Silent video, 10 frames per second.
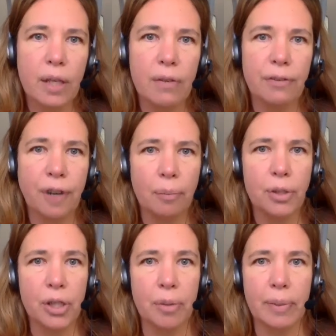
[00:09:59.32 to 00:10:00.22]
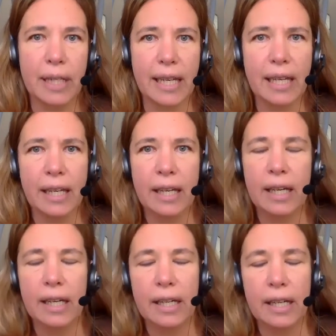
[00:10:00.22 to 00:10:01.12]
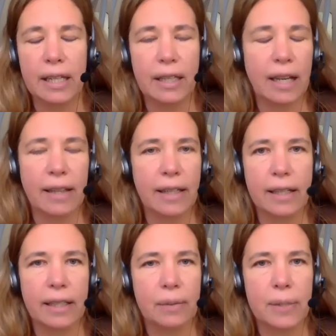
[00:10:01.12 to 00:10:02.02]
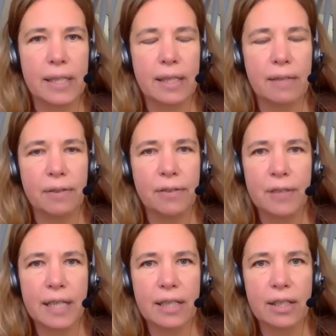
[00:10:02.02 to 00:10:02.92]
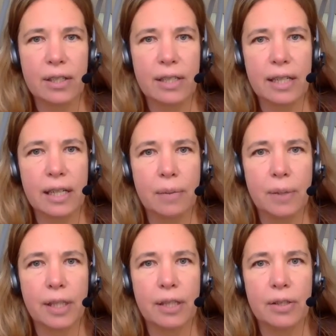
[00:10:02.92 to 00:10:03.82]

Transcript: from Germany I think it was in the 50s, to study with the